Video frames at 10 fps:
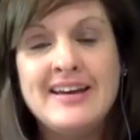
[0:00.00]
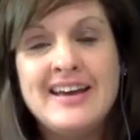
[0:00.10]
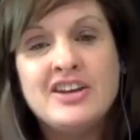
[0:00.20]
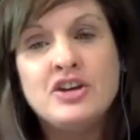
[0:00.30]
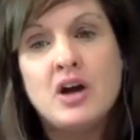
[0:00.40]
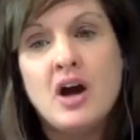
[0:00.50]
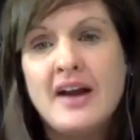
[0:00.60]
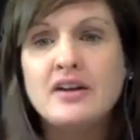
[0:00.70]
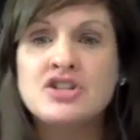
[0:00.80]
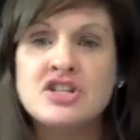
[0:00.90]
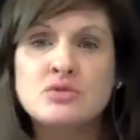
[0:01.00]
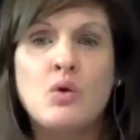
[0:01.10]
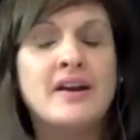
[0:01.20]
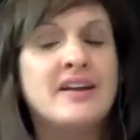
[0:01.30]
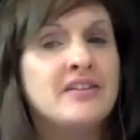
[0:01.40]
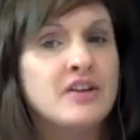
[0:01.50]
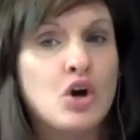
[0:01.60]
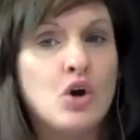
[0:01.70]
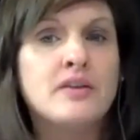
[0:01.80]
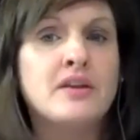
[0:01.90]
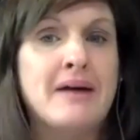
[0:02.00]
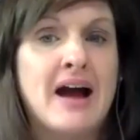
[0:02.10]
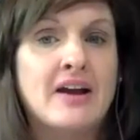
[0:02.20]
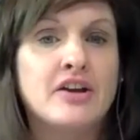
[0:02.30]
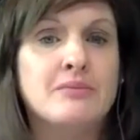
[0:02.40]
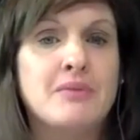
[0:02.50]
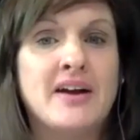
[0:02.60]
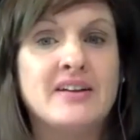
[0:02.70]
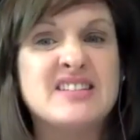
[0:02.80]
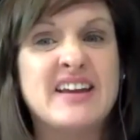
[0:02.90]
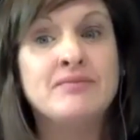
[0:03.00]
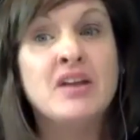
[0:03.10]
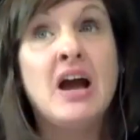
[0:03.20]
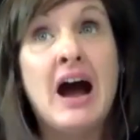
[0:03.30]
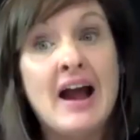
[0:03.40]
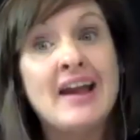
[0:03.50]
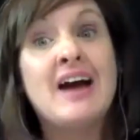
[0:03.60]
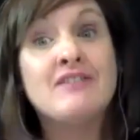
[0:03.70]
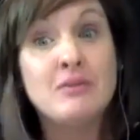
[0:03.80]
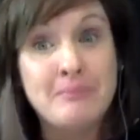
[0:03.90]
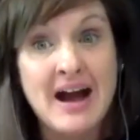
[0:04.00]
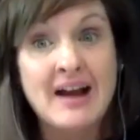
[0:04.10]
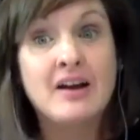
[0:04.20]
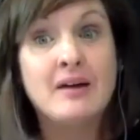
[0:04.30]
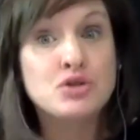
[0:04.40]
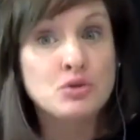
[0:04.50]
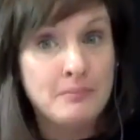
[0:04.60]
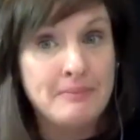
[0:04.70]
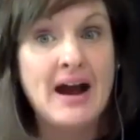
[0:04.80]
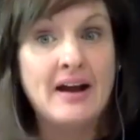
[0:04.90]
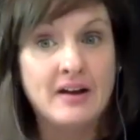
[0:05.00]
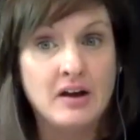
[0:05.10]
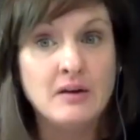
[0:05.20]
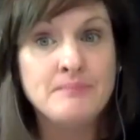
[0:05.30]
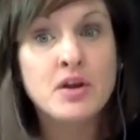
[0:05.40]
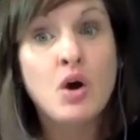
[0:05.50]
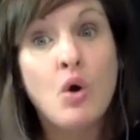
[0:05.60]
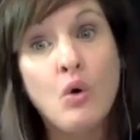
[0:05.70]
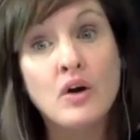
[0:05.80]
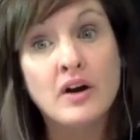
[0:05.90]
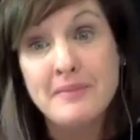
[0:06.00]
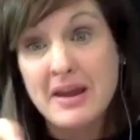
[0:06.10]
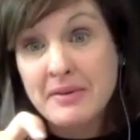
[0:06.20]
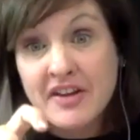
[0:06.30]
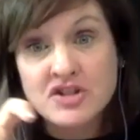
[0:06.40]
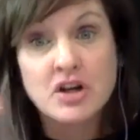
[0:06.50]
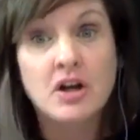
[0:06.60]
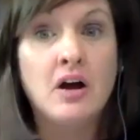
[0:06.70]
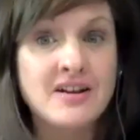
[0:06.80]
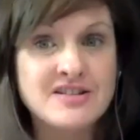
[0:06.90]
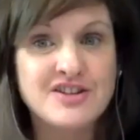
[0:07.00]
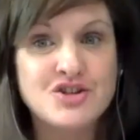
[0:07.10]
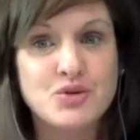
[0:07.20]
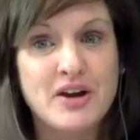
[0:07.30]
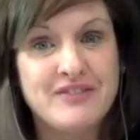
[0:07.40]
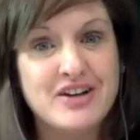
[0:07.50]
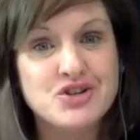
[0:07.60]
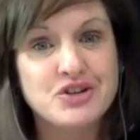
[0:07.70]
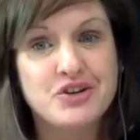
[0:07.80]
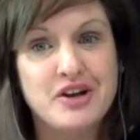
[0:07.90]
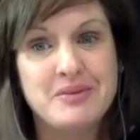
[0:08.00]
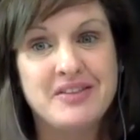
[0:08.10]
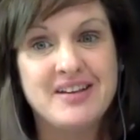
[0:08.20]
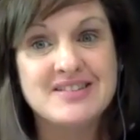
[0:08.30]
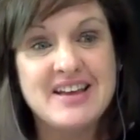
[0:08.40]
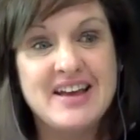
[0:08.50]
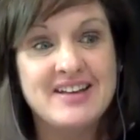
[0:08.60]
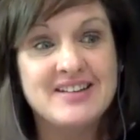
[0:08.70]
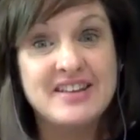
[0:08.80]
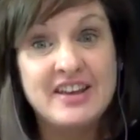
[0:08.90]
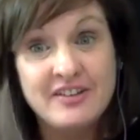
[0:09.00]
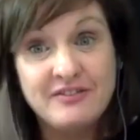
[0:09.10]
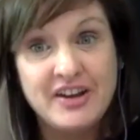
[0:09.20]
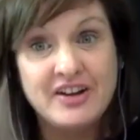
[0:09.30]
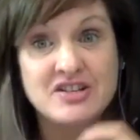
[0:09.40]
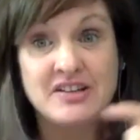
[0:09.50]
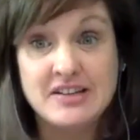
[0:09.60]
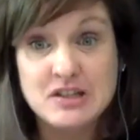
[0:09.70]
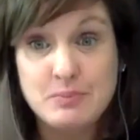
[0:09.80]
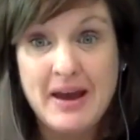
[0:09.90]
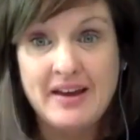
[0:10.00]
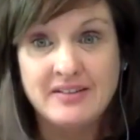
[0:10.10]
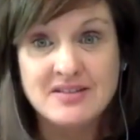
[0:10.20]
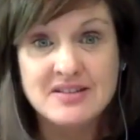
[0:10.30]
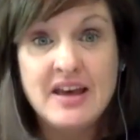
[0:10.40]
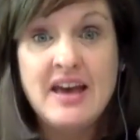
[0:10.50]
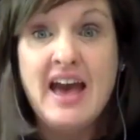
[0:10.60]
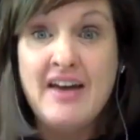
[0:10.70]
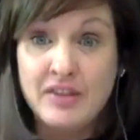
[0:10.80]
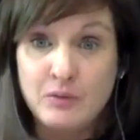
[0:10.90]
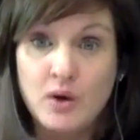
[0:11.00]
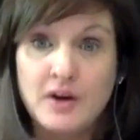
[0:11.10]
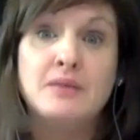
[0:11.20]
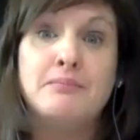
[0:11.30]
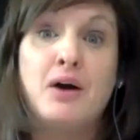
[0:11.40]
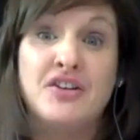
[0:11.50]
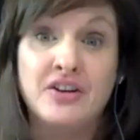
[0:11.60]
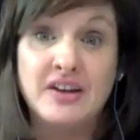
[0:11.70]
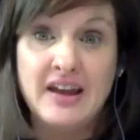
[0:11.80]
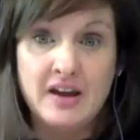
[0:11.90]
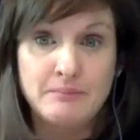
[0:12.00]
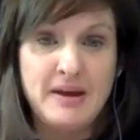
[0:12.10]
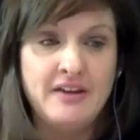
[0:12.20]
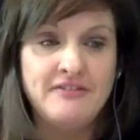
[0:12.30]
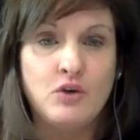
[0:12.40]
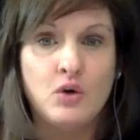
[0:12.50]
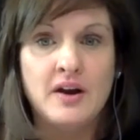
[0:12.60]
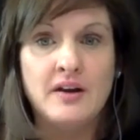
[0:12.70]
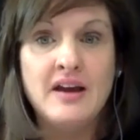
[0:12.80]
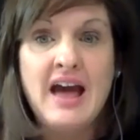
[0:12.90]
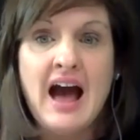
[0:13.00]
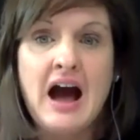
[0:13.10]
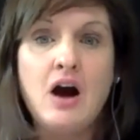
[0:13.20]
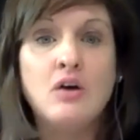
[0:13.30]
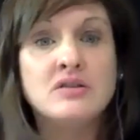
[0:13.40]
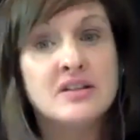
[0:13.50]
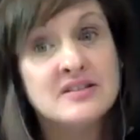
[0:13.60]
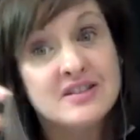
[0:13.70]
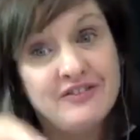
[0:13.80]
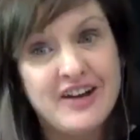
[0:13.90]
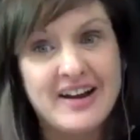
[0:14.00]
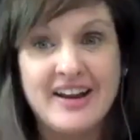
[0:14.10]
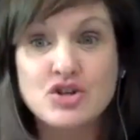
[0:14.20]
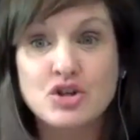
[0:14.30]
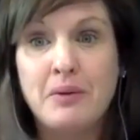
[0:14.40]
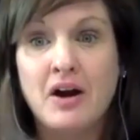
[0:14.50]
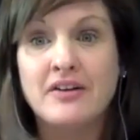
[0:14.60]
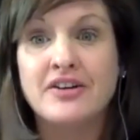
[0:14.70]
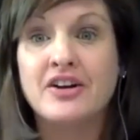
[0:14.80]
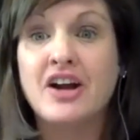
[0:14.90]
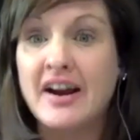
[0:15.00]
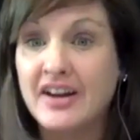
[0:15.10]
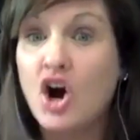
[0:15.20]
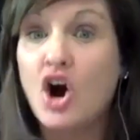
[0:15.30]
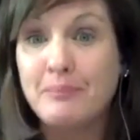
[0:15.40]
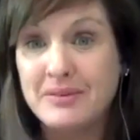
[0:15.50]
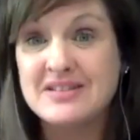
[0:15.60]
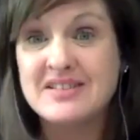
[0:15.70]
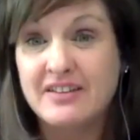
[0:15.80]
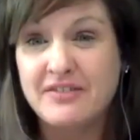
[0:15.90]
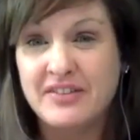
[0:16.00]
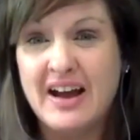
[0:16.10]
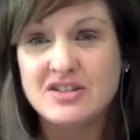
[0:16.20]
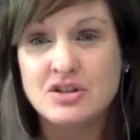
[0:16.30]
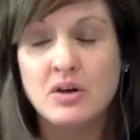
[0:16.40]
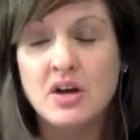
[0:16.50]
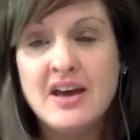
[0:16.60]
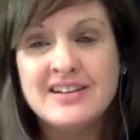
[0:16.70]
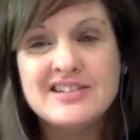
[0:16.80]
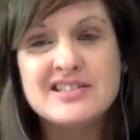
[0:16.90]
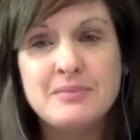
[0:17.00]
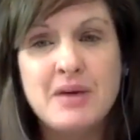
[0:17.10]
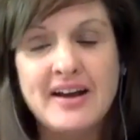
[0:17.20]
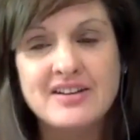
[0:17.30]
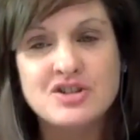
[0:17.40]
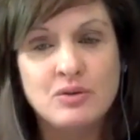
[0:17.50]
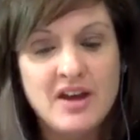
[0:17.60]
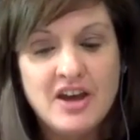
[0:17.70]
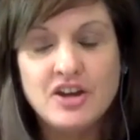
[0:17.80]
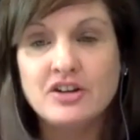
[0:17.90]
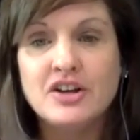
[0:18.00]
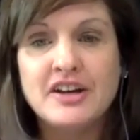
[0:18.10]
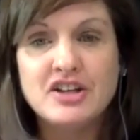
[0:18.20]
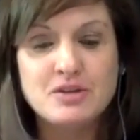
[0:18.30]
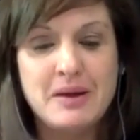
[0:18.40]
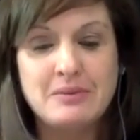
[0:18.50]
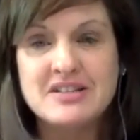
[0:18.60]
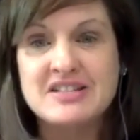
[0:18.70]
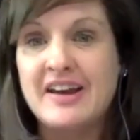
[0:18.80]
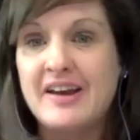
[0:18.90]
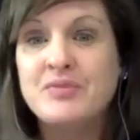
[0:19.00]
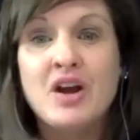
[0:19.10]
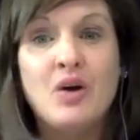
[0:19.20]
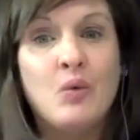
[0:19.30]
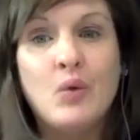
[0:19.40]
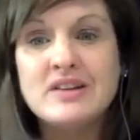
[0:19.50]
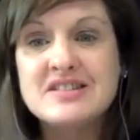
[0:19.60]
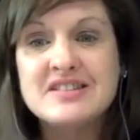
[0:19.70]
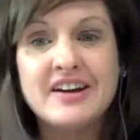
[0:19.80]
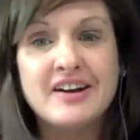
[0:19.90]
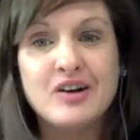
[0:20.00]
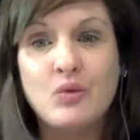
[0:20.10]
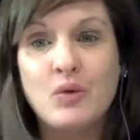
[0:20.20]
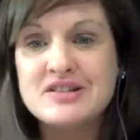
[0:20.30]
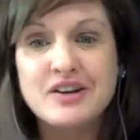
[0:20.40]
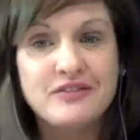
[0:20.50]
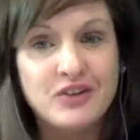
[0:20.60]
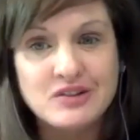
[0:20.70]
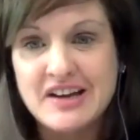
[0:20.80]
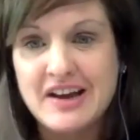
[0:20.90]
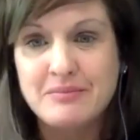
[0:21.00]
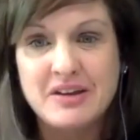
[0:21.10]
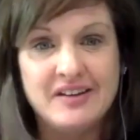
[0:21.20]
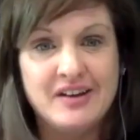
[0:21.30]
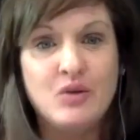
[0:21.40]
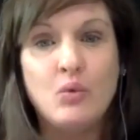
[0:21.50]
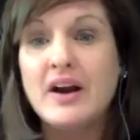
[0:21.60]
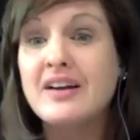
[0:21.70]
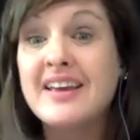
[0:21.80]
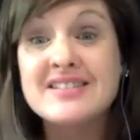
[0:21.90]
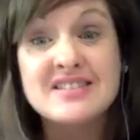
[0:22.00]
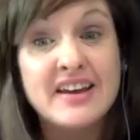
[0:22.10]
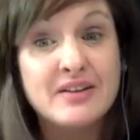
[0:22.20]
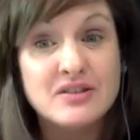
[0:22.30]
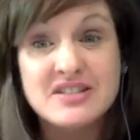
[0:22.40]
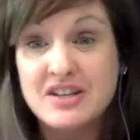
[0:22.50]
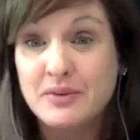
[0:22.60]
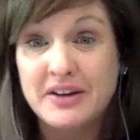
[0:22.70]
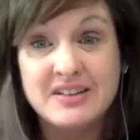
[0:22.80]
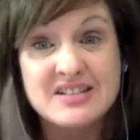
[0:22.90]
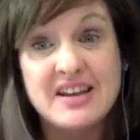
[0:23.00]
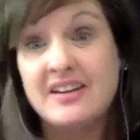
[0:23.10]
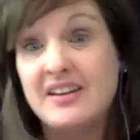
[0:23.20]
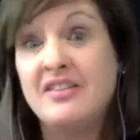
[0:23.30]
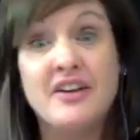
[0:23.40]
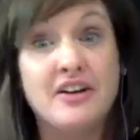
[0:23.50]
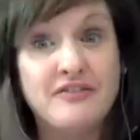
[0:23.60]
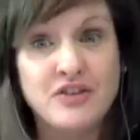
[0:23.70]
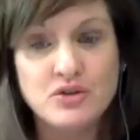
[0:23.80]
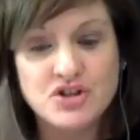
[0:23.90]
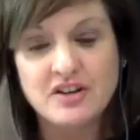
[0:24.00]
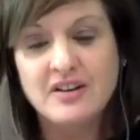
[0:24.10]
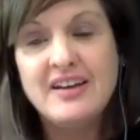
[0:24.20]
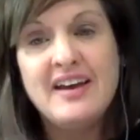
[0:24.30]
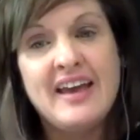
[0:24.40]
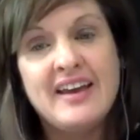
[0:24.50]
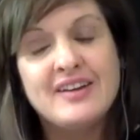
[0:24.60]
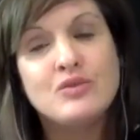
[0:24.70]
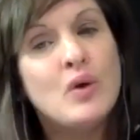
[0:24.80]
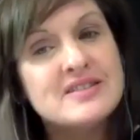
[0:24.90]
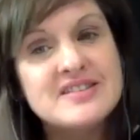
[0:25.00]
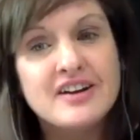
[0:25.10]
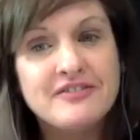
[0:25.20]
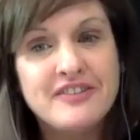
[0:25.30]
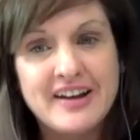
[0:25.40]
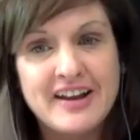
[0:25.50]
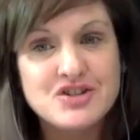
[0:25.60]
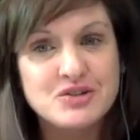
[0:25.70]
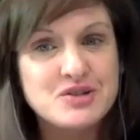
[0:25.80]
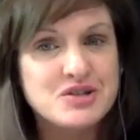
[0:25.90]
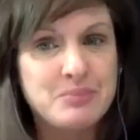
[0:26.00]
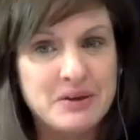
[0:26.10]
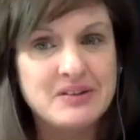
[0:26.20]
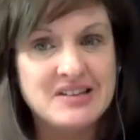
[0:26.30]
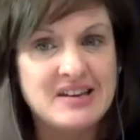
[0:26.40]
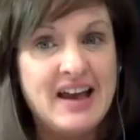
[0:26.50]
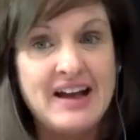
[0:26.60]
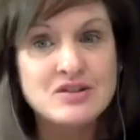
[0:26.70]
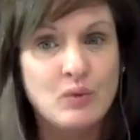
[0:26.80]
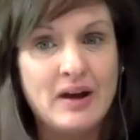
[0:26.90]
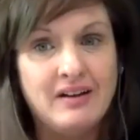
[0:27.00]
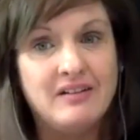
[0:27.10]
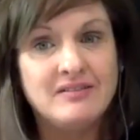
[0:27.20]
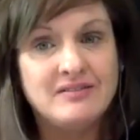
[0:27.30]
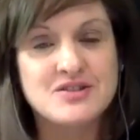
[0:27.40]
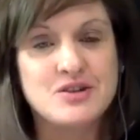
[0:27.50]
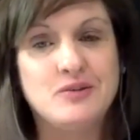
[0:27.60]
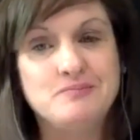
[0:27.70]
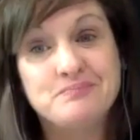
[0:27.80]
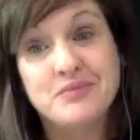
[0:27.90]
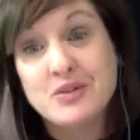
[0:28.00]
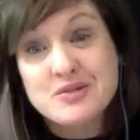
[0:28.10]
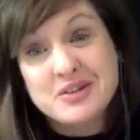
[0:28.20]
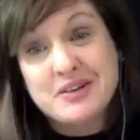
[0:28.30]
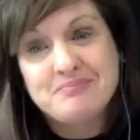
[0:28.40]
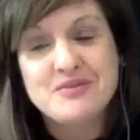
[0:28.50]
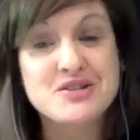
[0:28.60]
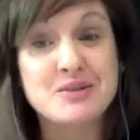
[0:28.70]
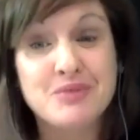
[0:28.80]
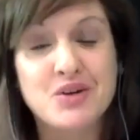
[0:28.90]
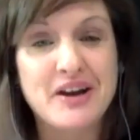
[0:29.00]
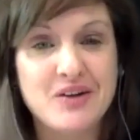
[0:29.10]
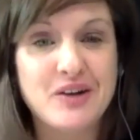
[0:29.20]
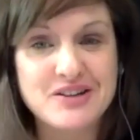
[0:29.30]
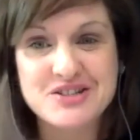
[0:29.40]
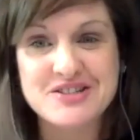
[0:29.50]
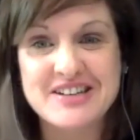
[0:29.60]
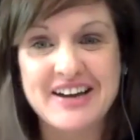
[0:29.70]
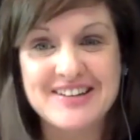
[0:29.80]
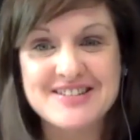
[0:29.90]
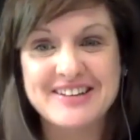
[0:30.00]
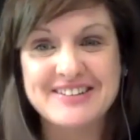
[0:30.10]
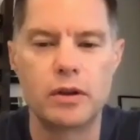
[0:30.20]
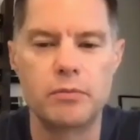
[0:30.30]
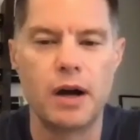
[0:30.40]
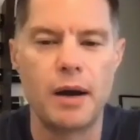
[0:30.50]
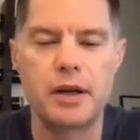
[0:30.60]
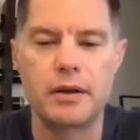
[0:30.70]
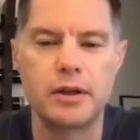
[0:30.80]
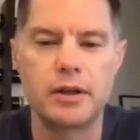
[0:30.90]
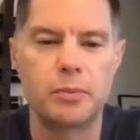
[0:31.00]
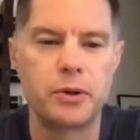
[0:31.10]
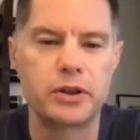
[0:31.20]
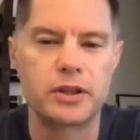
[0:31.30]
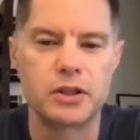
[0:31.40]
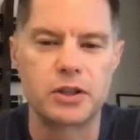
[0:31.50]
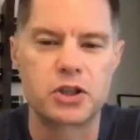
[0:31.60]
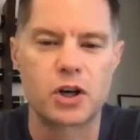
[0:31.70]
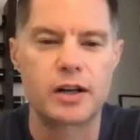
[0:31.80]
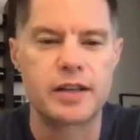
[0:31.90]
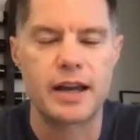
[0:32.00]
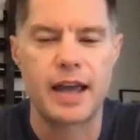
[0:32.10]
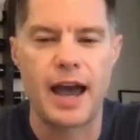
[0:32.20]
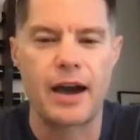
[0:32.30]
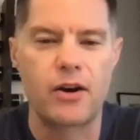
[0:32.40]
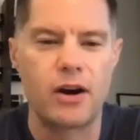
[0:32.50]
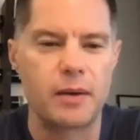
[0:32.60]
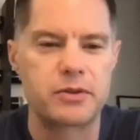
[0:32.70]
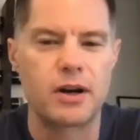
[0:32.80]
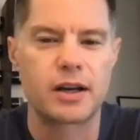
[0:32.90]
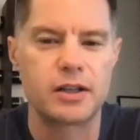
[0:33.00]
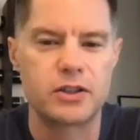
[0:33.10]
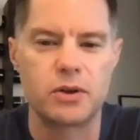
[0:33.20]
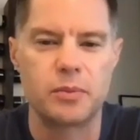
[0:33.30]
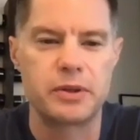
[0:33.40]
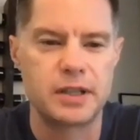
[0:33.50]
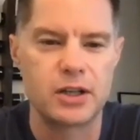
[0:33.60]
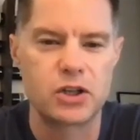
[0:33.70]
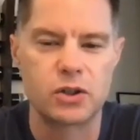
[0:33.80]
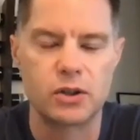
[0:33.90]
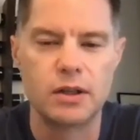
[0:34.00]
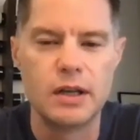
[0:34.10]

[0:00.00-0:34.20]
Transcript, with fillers: you kind of just want to either go in the back of your mind and say, I have a backup to a backup, or maybe there's a clause in the joint venture agreement that says if there's an expense and the working partner can't pay for it, how does the financial partner kind of compensate for that? So just some high. So you're looking to be able to say, what's their full-time gig? Where do they see real estate in their future? And what's their financial stability as well? So those are some great questions to ask. I'm going to, put the Shark Tank hat on. I'm talking to a potential